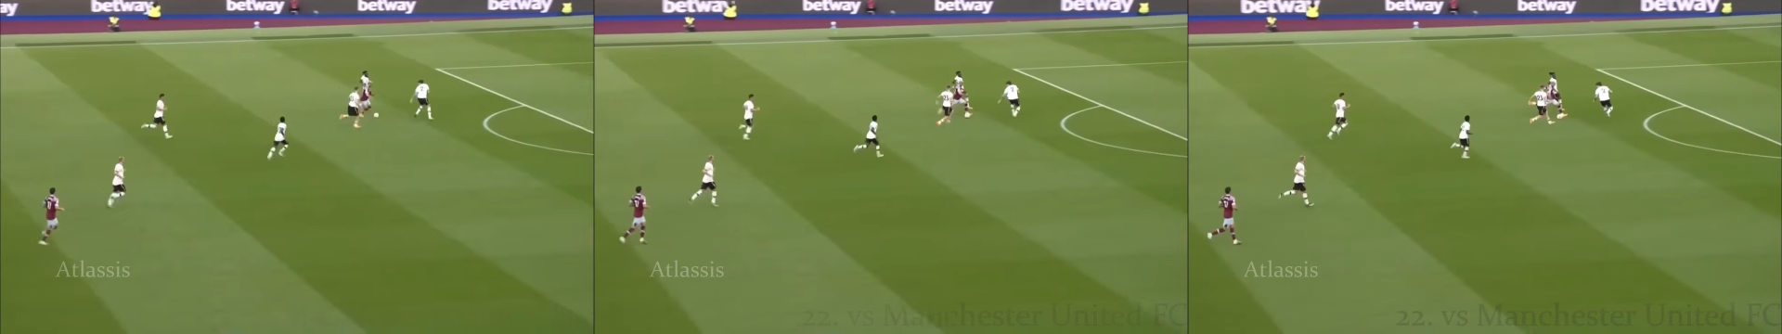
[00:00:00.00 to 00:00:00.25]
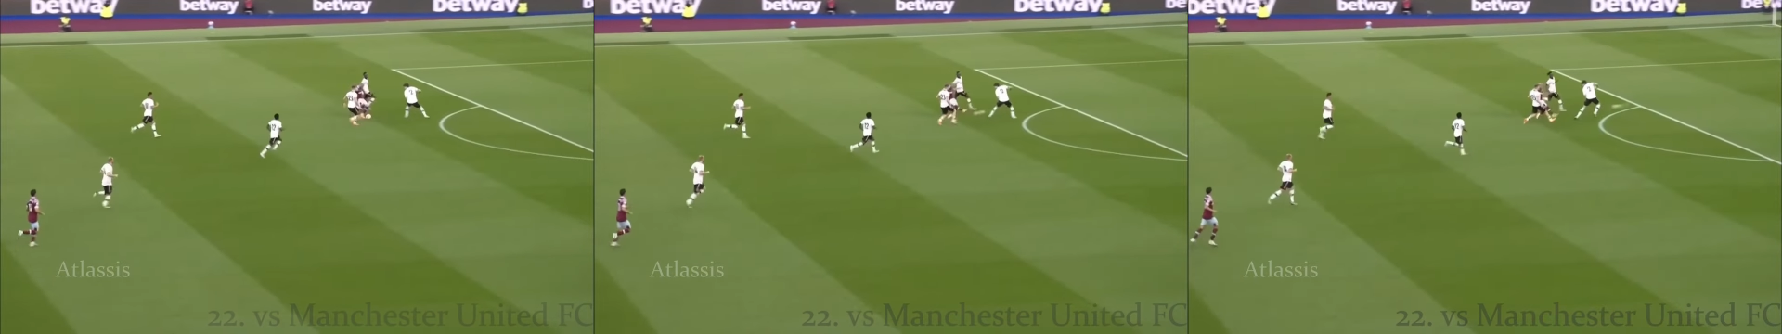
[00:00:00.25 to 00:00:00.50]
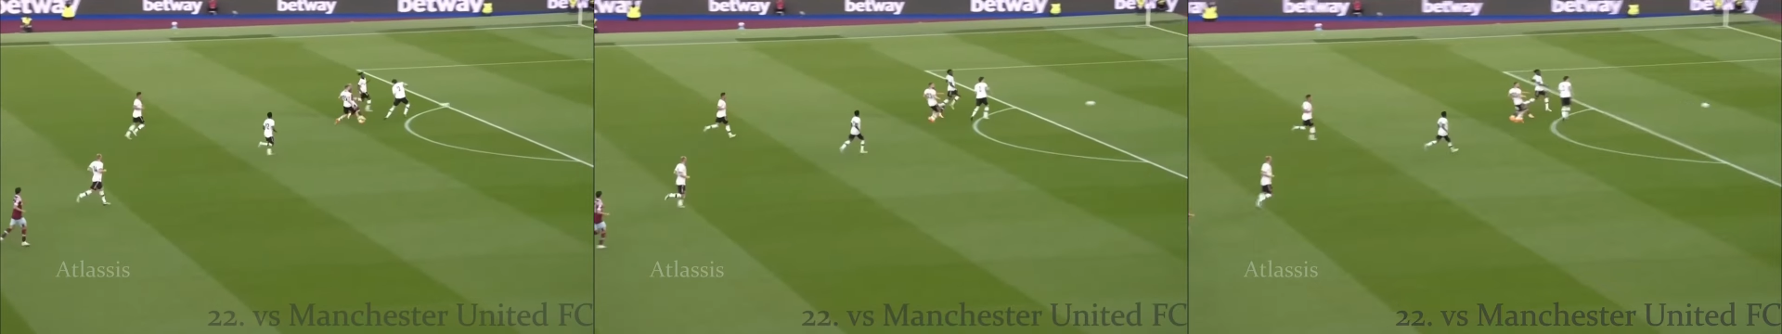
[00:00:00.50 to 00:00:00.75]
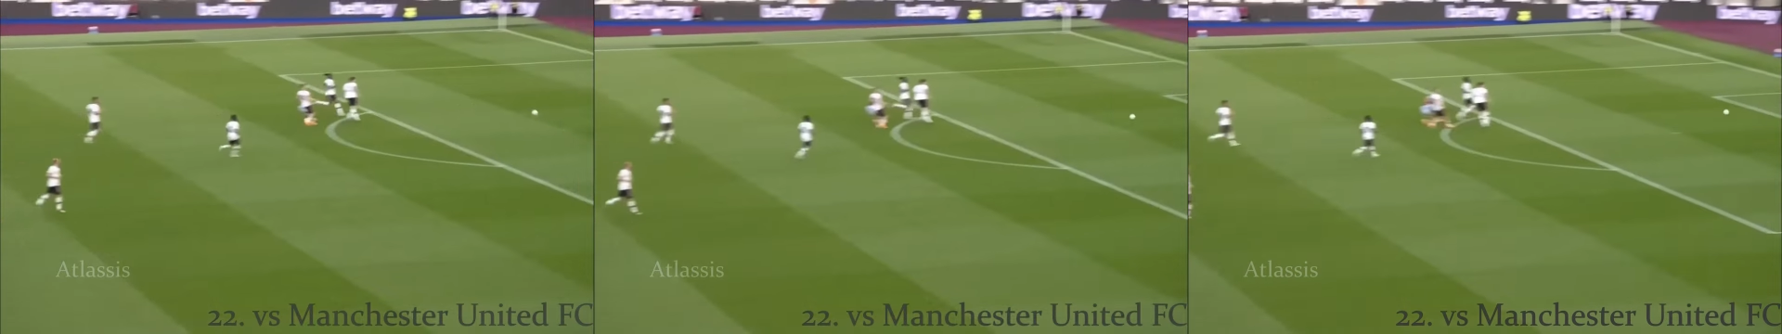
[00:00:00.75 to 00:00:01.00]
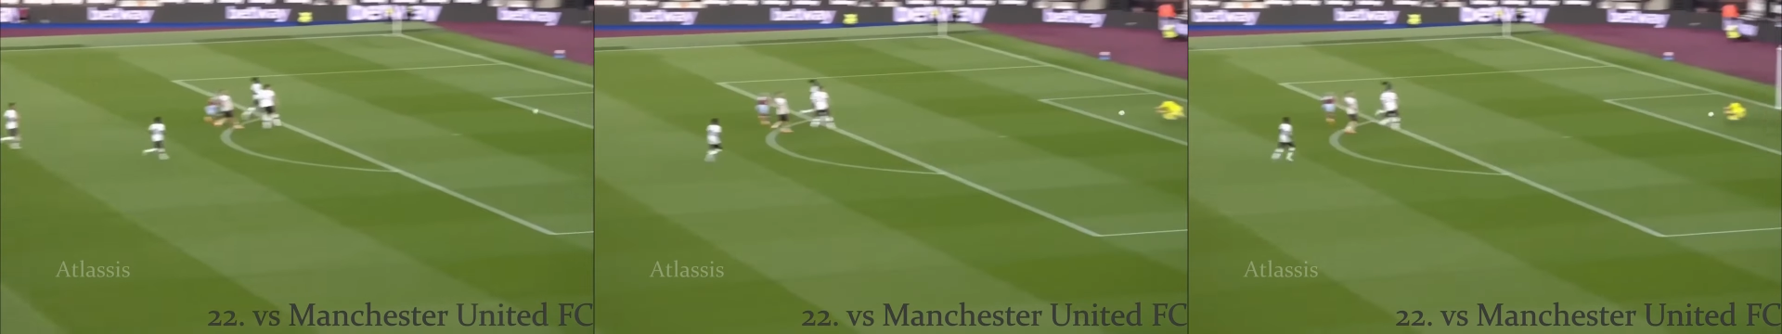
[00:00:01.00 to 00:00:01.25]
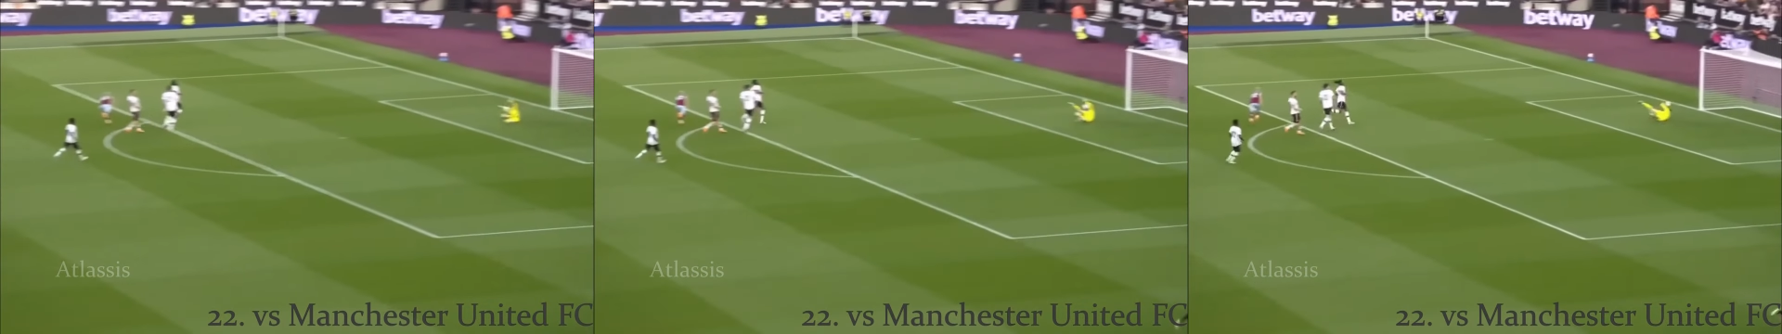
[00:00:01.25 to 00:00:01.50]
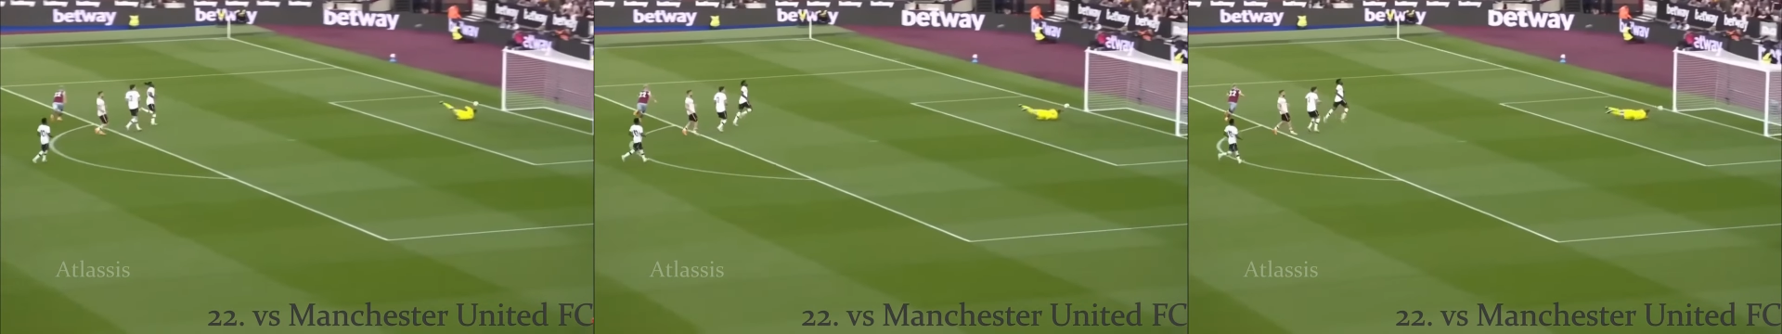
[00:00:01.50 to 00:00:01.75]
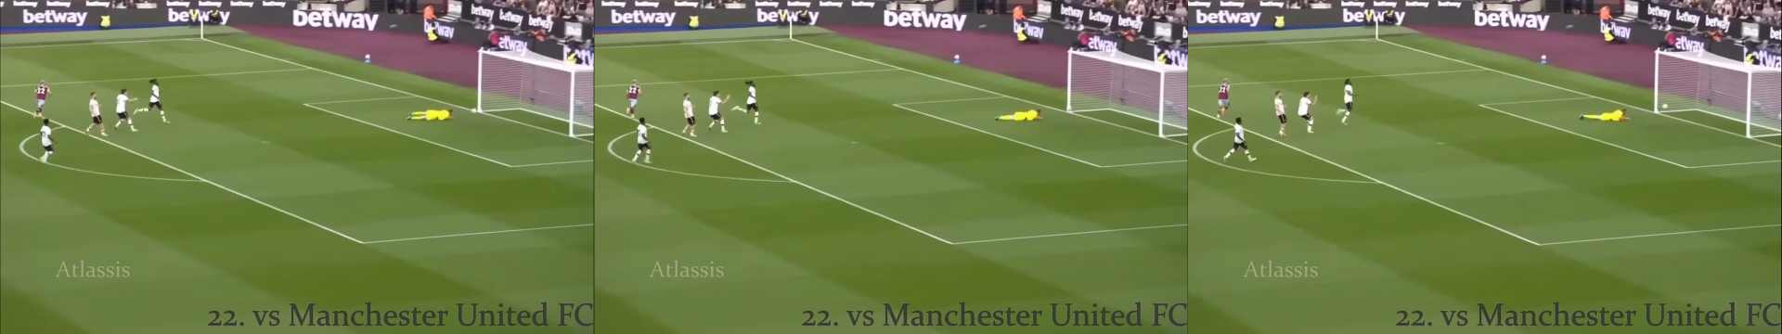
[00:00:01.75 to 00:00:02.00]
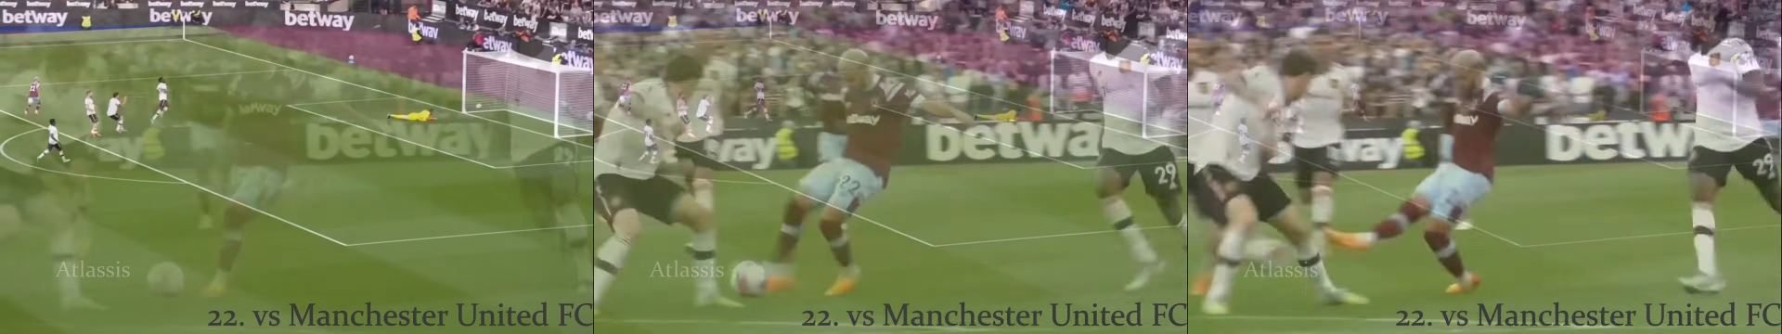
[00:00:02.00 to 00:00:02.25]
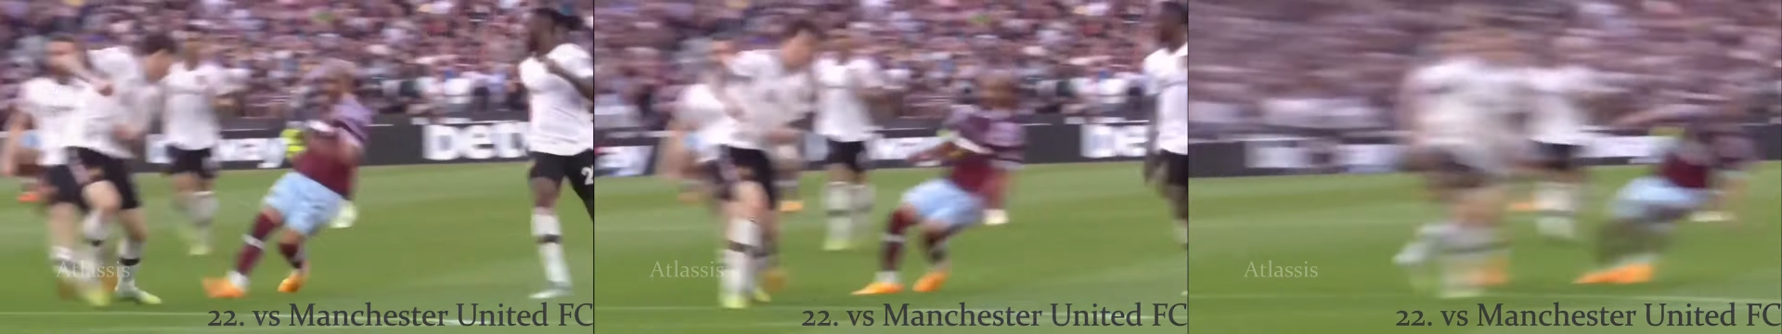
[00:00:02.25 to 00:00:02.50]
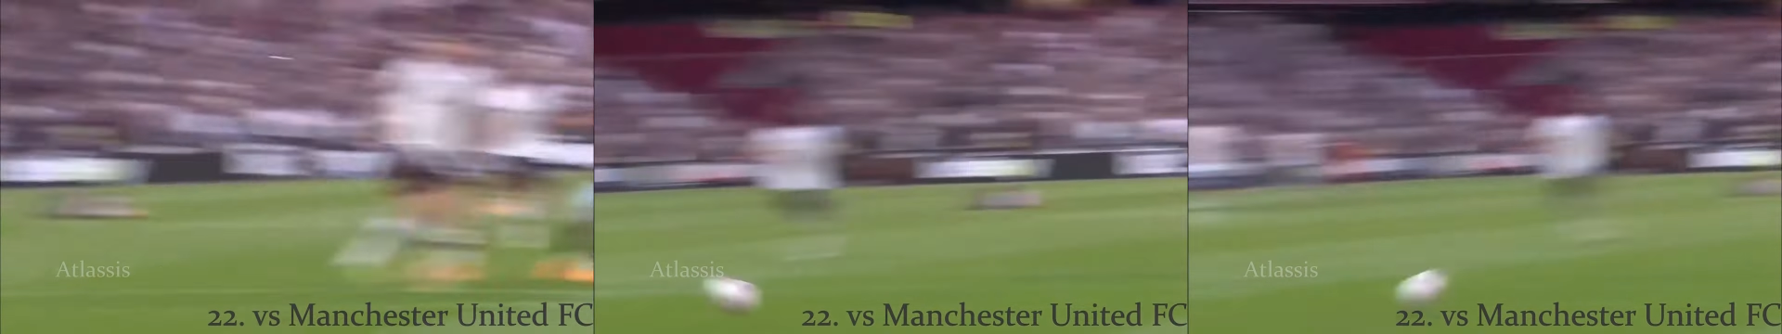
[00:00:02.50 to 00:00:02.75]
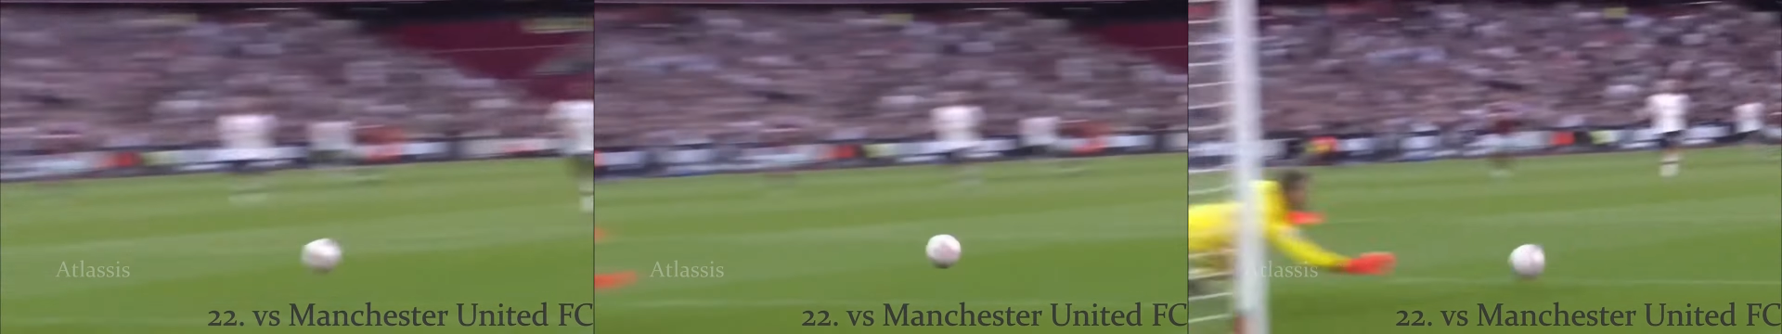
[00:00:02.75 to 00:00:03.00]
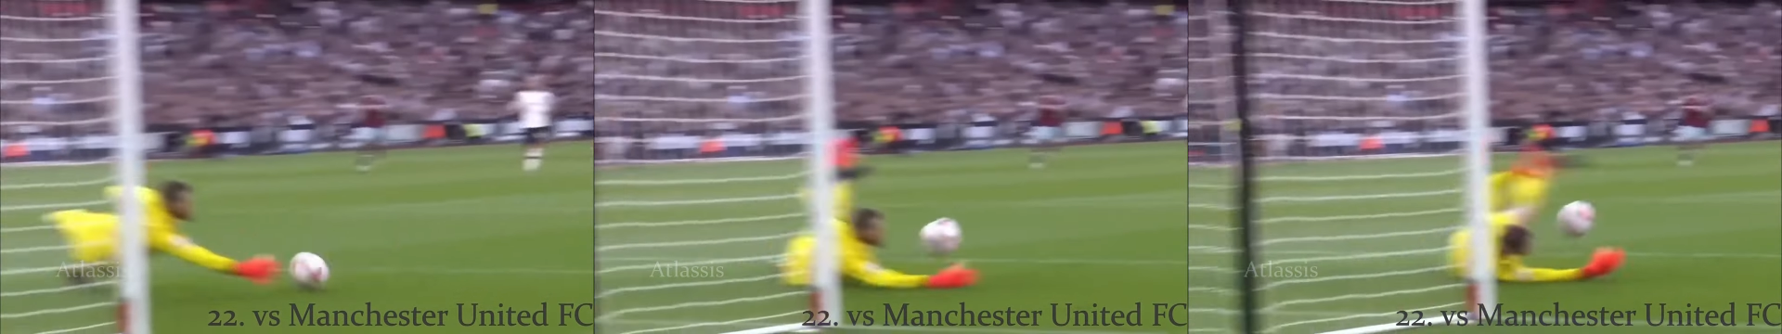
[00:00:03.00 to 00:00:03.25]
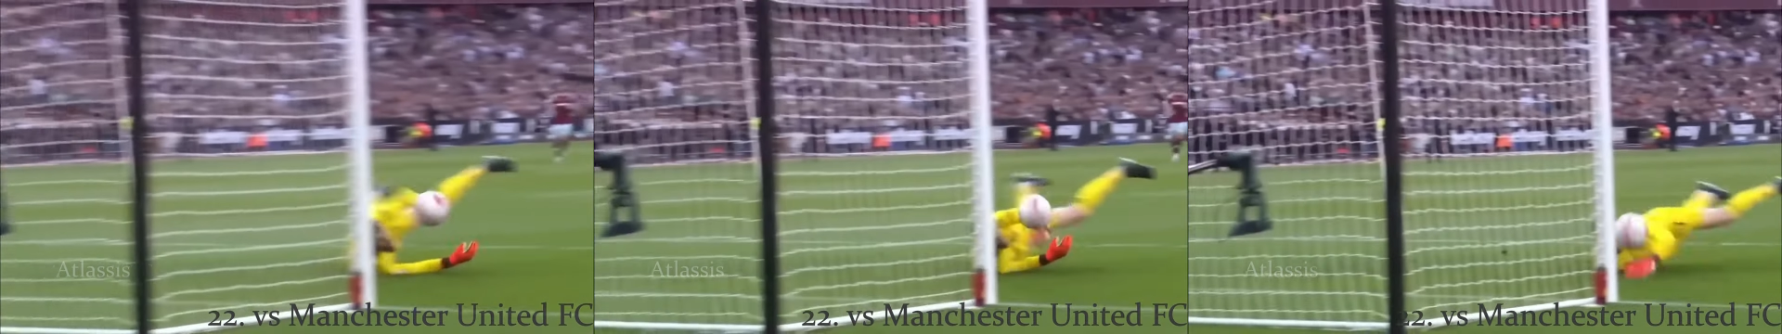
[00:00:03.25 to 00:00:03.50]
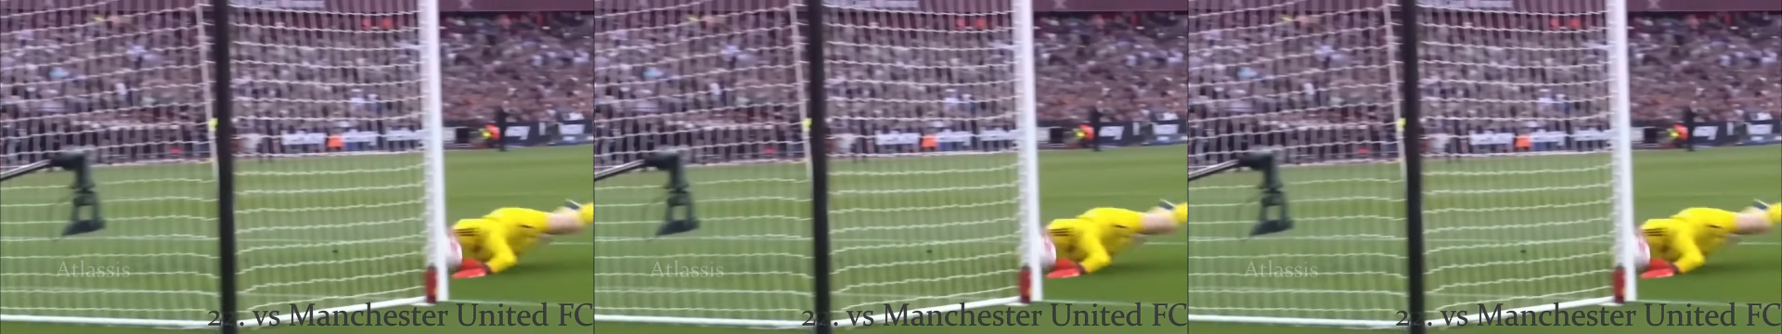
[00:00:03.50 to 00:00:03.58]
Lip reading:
No face is visible, so there are no lips to read.